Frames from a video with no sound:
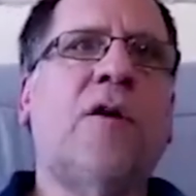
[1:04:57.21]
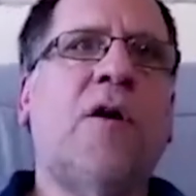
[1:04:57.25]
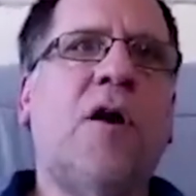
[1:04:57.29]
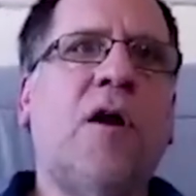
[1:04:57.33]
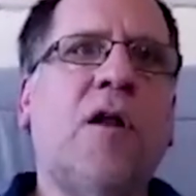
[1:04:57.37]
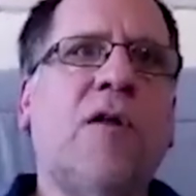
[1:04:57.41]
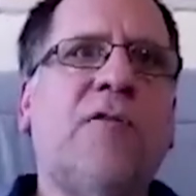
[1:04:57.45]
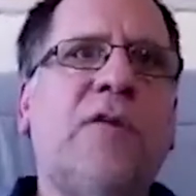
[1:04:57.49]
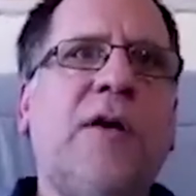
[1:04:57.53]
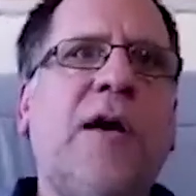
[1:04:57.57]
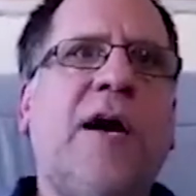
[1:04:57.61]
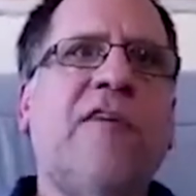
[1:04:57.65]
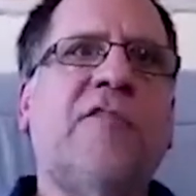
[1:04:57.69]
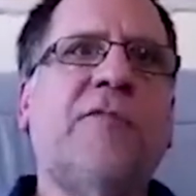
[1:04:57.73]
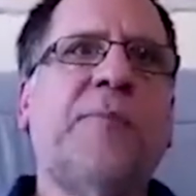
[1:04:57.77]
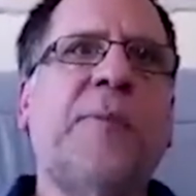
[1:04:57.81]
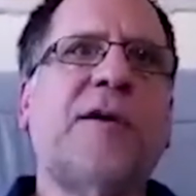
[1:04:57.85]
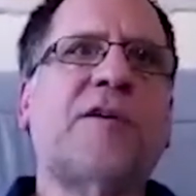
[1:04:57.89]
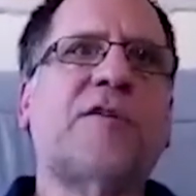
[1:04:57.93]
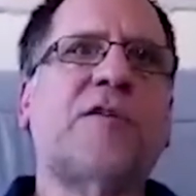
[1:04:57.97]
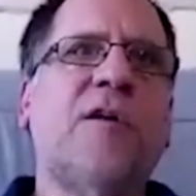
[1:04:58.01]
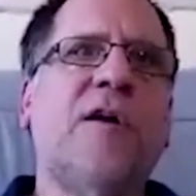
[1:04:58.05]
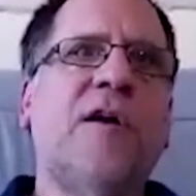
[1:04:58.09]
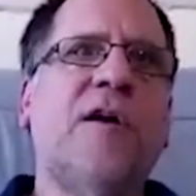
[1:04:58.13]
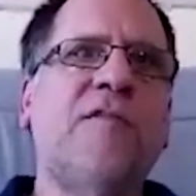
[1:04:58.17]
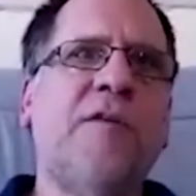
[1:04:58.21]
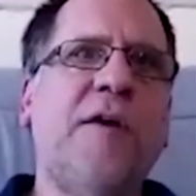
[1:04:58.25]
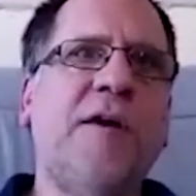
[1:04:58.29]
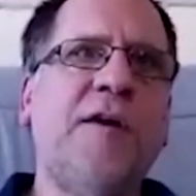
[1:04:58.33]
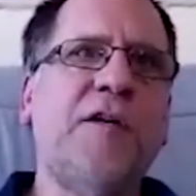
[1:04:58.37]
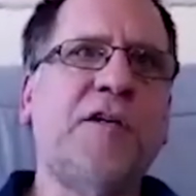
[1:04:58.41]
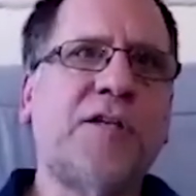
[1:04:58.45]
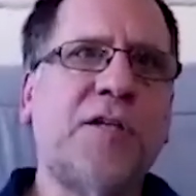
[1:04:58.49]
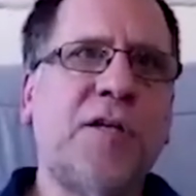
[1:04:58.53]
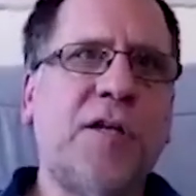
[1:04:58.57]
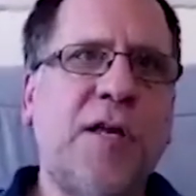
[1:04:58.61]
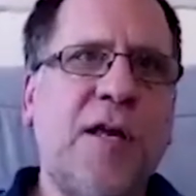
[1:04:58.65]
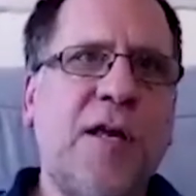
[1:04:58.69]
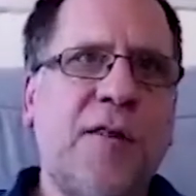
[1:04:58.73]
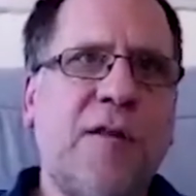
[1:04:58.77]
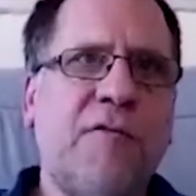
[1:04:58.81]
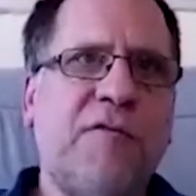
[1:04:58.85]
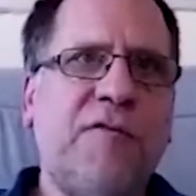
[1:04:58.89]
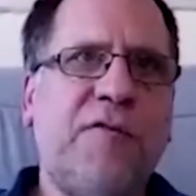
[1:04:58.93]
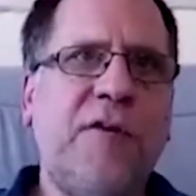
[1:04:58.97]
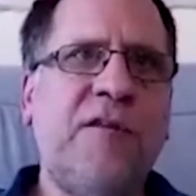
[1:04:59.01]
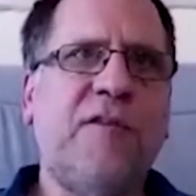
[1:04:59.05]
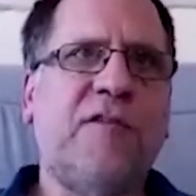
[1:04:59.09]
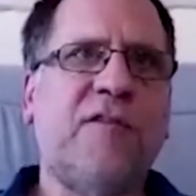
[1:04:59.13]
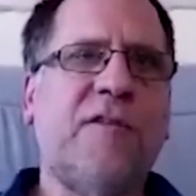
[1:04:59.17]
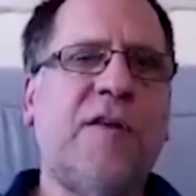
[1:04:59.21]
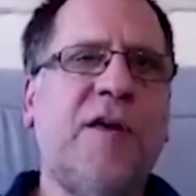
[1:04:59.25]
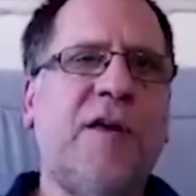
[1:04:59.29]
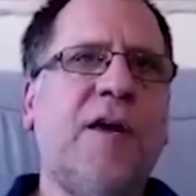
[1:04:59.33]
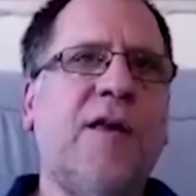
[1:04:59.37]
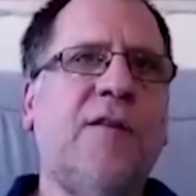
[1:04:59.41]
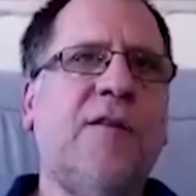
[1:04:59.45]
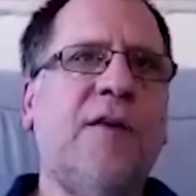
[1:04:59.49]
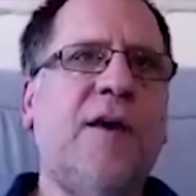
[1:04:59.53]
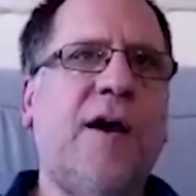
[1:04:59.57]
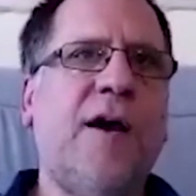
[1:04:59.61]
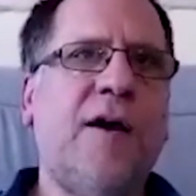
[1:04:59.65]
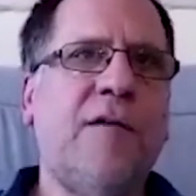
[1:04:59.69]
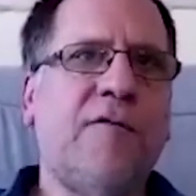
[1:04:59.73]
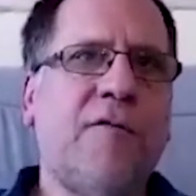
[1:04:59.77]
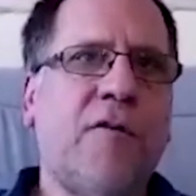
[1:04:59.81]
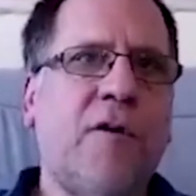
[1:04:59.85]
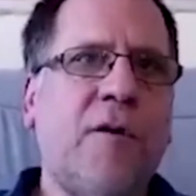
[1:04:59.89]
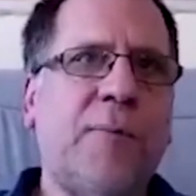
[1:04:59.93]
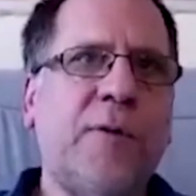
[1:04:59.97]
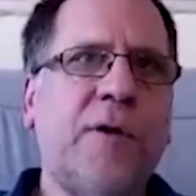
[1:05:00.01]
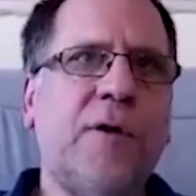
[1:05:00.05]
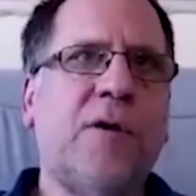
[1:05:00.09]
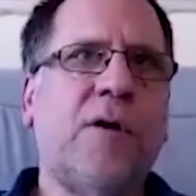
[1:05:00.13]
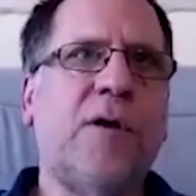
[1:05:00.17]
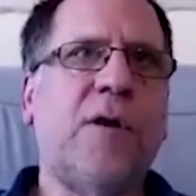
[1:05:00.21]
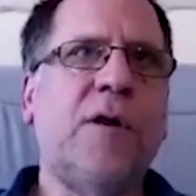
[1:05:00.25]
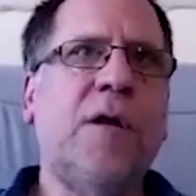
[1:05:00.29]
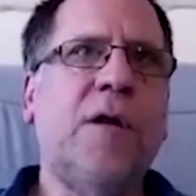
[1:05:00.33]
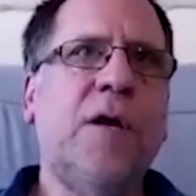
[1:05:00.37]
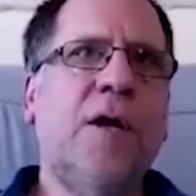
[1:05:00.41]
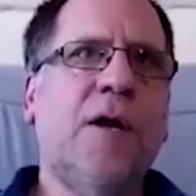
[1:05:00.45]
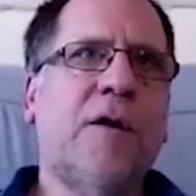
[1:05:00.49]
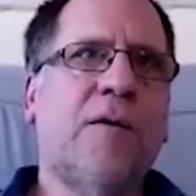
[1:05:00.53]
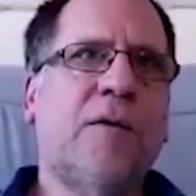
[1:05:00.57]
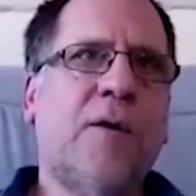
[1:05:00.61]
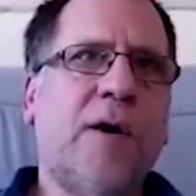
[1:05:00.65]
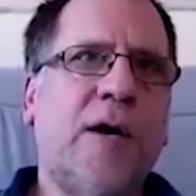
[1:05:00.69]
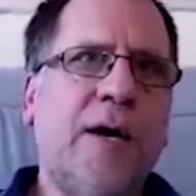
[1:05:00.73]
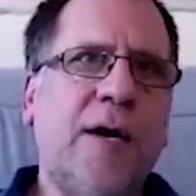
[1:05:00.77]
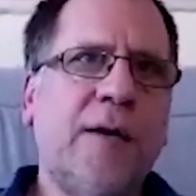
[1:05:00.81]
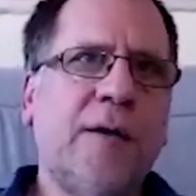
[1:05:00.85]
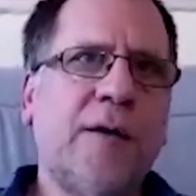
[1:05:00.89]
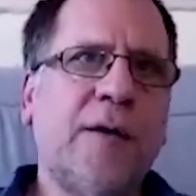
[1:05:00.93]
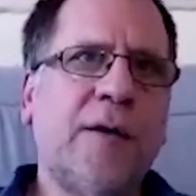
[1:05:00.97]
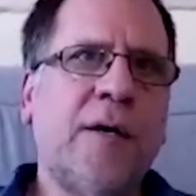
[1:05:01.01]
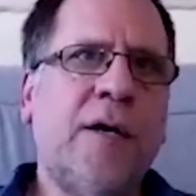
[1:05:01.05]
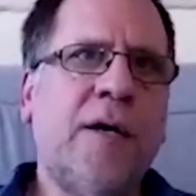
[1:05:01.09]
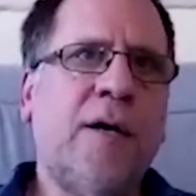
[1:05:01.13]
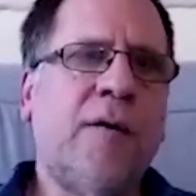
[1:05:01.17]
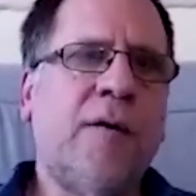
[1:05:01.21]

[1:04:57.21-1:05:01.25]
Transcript: all of the aspectualization and the FINSTing and the adverbial, right? Uh,